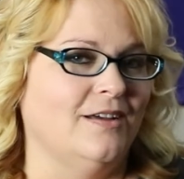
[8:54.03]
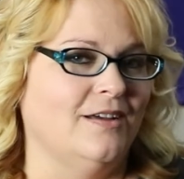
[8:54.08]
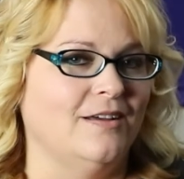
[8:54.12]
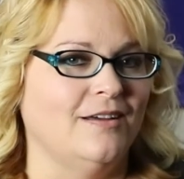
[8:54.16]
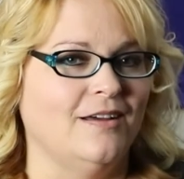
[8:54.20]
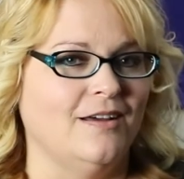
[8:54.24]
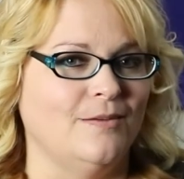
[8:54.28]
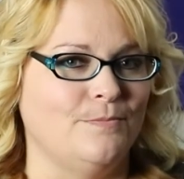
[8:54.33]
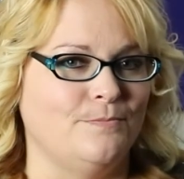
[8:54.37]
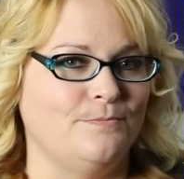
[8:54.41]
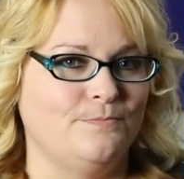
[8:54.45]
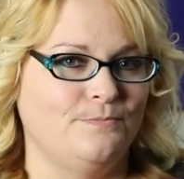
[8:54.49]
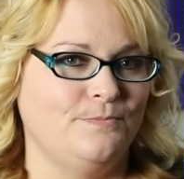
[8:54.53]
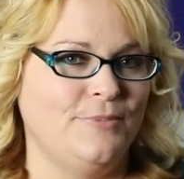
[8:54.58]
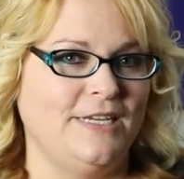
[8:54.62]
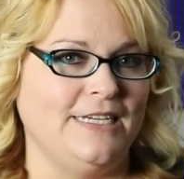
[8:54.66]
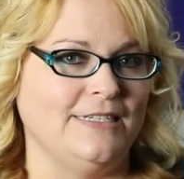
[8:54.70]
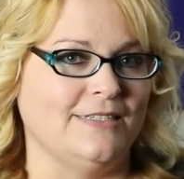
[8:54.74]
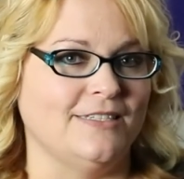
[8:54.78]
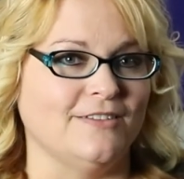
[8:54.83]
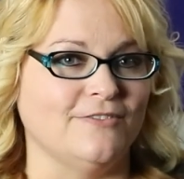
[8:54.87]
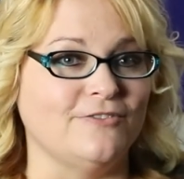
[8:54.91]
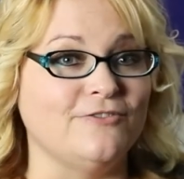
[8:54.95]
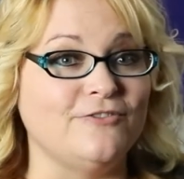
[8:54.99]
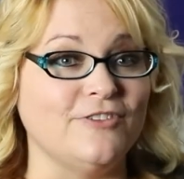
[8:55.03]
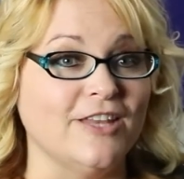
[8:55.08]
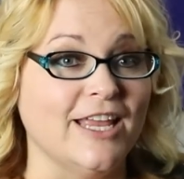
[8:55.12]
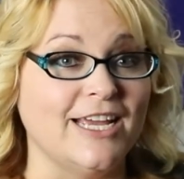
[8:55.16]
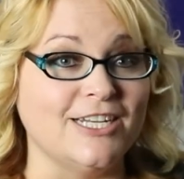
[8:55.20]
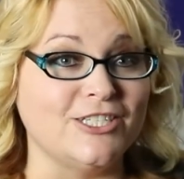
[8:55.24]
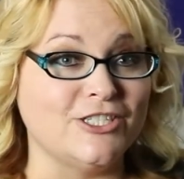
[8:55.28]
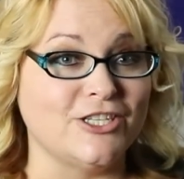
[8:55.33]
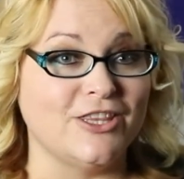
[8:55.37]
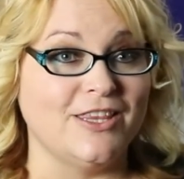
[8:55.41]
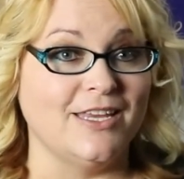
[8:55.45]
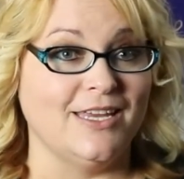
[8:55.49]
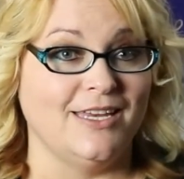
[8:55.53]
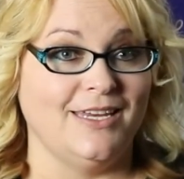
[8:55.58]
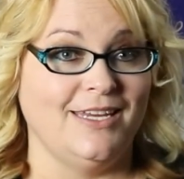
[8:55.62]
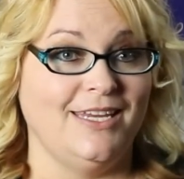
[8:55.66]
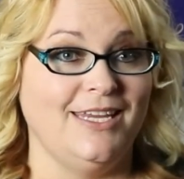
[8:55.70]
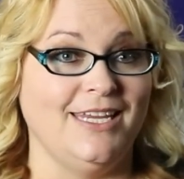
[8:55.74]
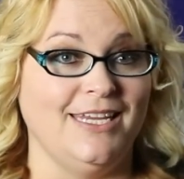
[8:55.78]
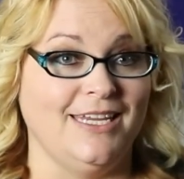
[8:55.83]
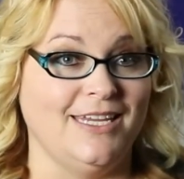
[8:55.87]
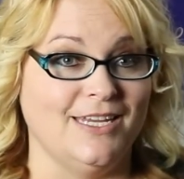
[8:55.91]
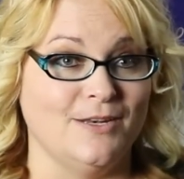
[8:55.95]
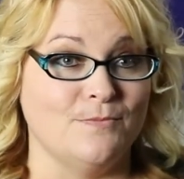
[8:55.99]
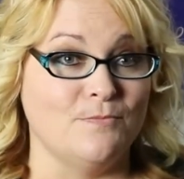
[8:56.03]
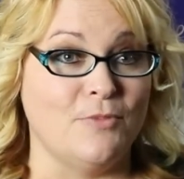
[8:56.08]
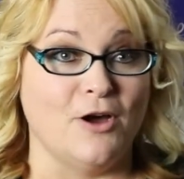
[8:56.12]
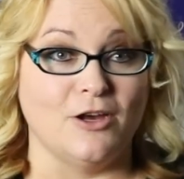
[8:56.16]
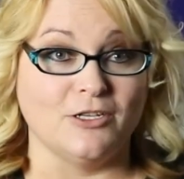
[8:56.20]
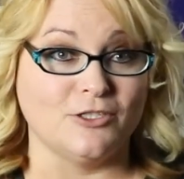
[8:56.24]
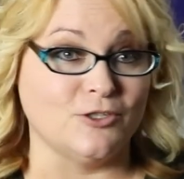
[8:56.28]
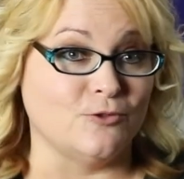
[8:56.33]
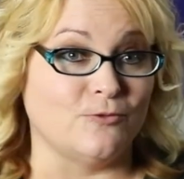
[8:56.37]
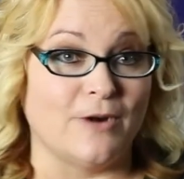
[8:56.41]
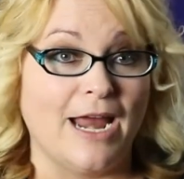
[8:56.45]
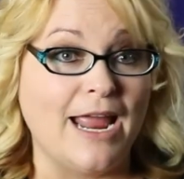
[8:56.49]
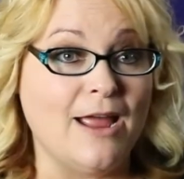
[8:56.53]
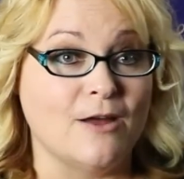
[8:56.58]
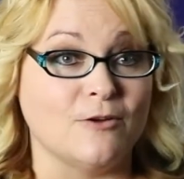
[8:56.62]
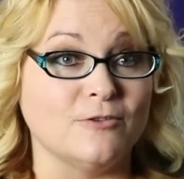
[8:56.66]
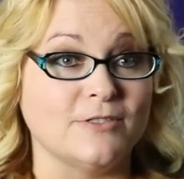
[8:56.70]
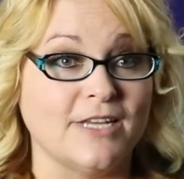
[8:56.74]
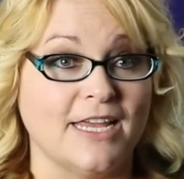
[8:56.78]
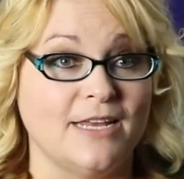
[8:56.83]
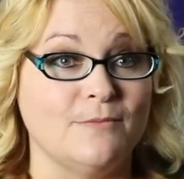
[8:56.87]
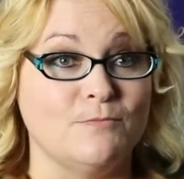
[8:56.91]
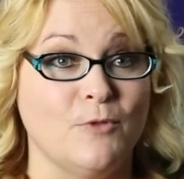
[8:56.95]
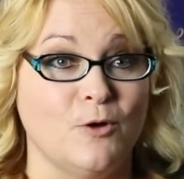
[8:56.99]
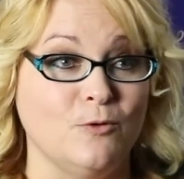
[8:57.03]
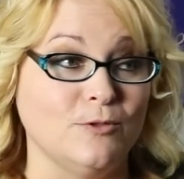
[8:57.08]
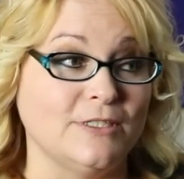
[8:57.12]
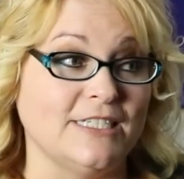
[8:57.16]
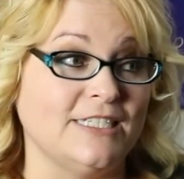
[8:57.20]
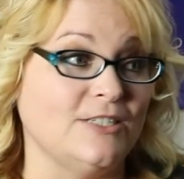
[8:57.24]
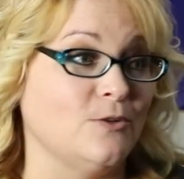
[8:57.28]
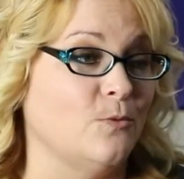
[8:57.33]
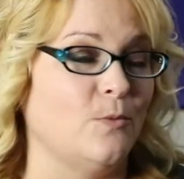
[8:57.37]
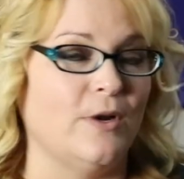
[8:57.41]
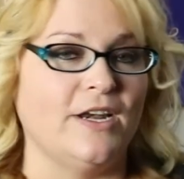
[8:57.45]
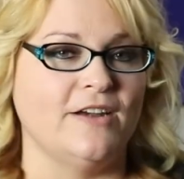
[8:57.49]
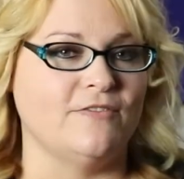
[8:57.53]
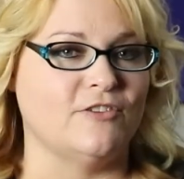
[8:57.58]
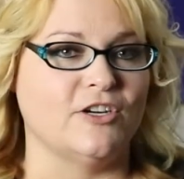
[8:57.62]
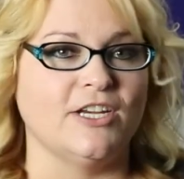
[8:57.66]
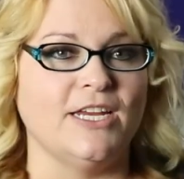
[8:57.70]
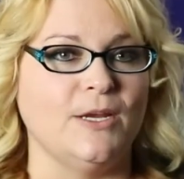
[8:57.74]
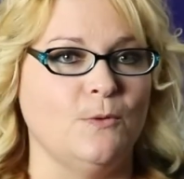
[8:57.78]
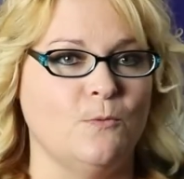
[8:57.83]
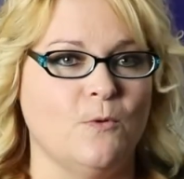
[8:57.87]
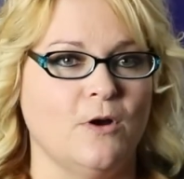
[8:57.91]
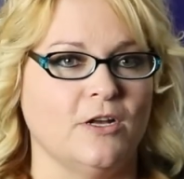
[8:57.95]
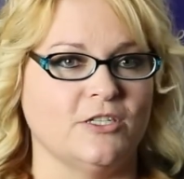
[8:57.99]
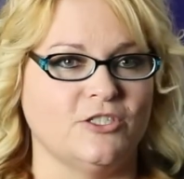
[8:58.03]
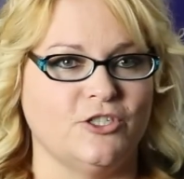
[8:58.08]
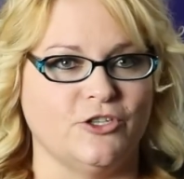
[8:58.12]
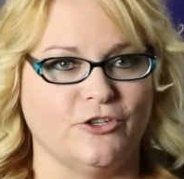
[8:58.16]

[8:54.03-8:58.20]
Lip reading: a piece of flesh that he can boss around and mold into whatever he wants.